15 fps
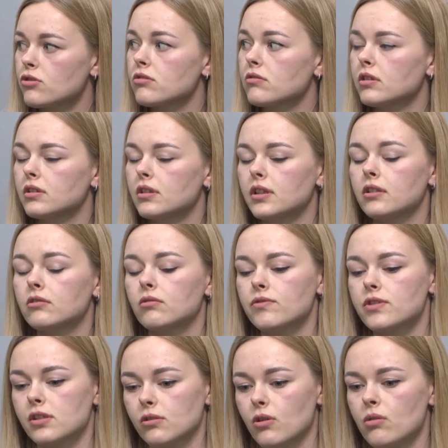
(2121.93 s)
the
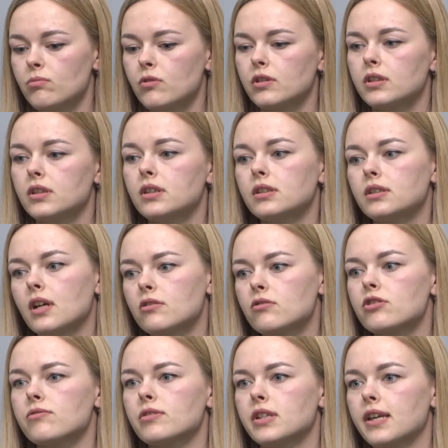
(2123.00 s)
matter
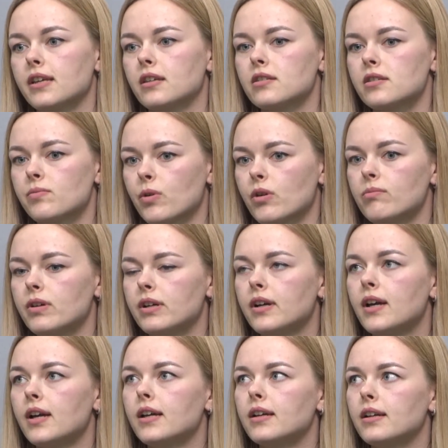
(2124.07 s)
of
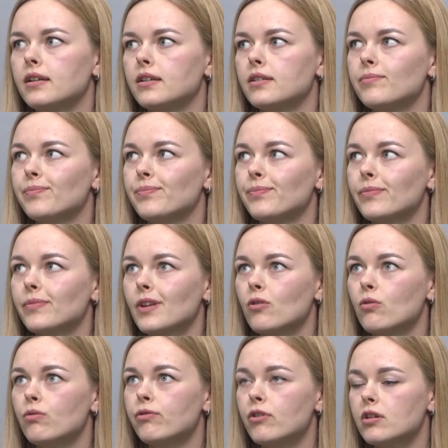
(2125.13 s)
AI application
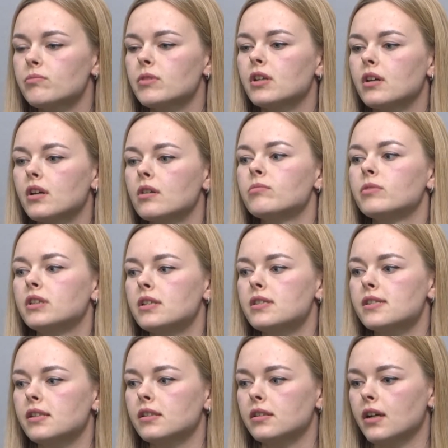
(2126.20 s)
in general,
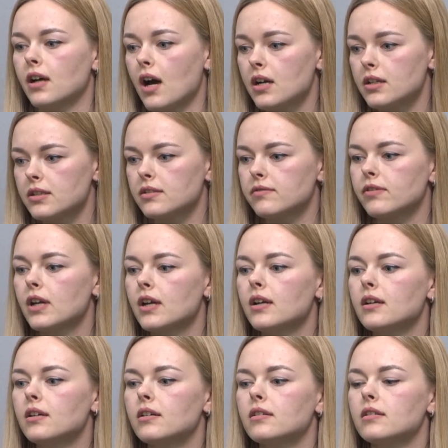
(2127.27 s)
and there are also
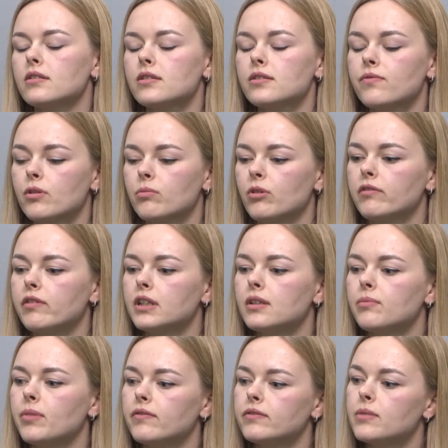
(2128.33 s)
some
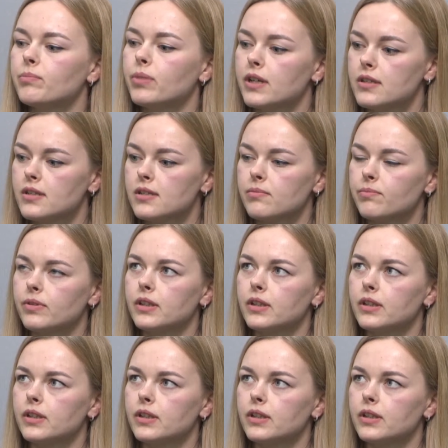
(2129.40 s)
attempts